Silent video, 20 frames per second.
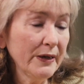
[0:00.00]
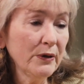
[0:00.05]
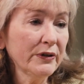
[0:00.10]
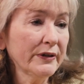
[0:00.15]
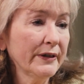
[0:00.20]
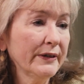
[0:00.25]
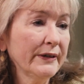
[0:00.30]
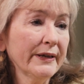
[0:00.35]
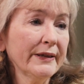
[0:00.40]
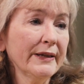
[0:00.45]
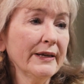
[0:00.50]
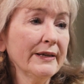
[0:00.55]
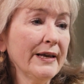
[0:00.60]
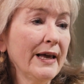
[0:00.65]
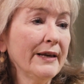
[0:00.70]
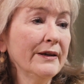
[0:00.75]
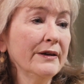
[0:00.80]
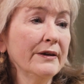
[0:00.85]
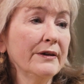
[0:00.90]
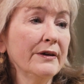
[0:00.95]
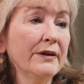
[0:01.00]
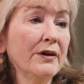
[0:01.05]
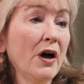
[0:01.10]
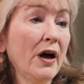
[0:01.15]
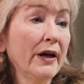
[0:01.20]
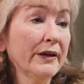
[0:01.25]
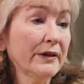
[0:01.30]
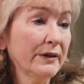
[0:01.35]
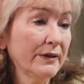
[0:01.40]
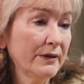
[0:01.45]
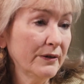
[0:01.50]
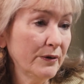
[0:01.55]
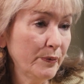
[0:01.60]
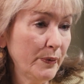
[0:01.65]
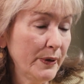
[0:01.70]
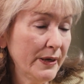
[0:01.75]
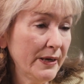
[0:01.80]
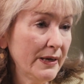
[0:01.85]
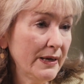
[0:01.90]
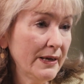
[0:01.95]
They looked at, they tended not
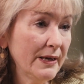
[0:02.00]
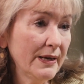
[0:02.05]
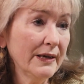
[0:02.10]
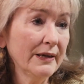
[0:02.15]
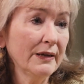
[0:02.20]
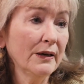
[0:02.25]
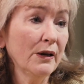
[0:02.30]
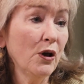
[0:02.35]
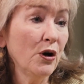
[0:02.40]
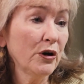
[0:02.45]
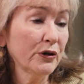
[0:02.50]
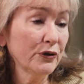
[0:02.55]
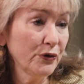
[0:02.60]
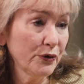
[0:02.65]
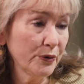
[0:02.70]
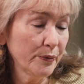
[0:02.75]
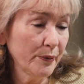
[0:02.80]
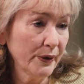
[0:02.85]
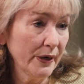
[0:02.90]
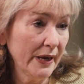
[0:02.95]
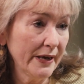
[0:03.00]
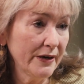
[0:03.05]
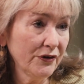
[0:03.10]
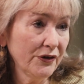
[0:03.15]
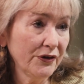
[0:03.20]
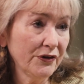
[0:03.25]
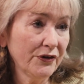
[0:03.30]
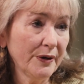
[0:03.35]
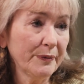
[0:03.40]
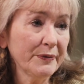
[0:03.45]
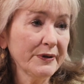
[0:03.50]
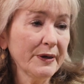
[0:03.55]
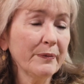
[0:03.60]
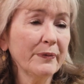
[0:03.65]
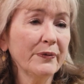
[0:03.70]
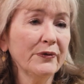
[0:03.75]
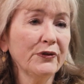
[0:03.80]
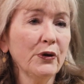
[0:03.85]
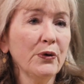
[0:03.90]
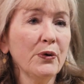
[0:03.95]
to be in long-term relationships.
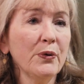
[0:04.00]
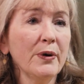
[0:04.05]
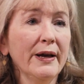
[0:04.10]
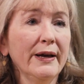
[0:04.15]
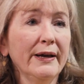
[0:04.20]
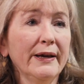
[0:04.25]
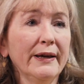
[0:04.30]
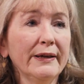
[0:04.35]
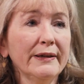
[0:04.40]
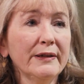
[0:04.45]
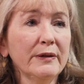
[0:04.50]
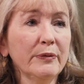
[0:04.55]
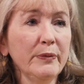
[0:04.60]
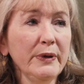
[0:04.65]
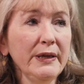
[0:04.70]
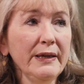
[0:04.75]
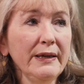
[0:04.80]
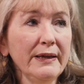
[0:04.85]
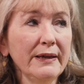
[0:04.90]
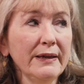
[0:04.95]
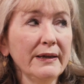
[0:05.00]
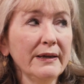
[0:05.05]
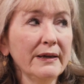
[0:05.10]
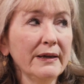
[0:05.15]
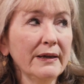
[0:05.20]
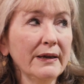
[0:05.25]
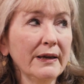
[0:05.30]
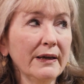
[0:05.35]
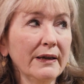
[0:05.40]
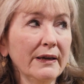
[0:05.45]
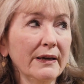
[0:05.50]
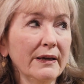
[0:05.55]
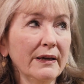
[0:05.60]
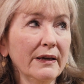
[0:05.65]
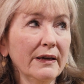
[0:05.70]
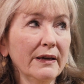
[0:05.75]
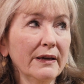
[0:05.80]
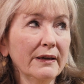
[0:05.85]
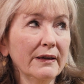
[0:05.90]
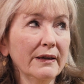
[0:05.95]
So to me,
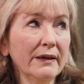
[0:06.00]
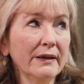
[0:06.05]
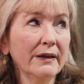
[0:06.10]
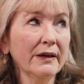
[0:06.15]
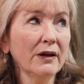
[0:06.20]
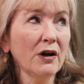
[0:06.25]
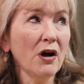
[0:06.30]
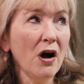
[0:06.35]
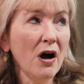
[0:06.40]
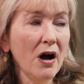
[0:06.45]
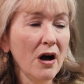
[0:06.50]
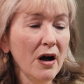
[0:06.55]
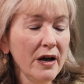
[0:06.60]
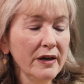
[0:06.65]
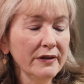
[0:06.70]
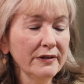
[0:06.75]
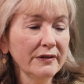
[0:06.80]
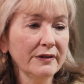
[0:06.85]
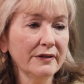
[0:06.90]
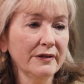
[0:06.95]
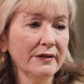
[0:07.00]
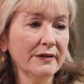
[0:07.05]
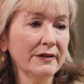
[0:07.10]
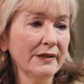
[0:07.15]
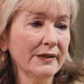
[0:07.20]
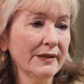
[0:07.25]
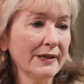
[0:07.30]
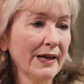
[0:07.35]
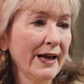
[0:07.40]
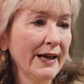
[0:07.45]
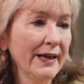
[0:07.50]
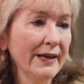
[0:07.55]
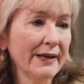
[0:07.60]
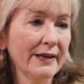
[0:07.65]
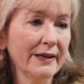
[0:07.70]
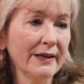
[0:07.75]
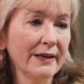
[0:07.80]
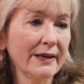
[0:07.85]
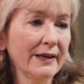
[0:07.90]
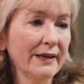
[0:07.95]
the cost to
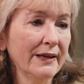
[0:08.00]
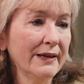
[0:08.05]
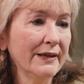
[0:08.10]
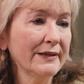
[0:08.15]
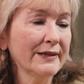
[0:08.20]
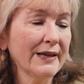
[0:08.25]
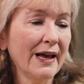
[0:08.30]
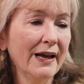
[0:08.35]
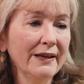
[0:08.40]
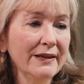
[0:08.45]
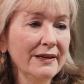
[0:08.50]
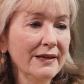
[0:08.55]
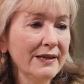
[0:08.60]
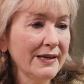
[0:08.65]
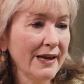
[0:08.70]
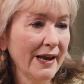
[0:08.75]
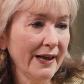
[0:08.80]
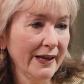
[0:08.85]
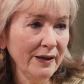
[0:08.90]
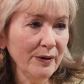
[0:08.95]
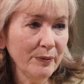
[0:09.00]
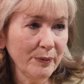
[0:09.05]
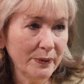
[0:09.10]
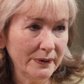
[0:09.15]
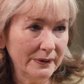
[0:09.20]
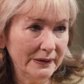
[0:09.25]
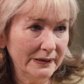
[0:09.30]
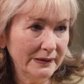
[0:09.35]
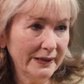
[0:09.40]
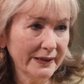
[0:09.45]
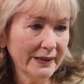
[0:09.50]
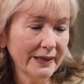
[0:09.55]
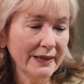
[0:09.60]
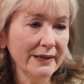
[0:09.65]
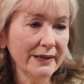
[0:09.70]
society is untenable.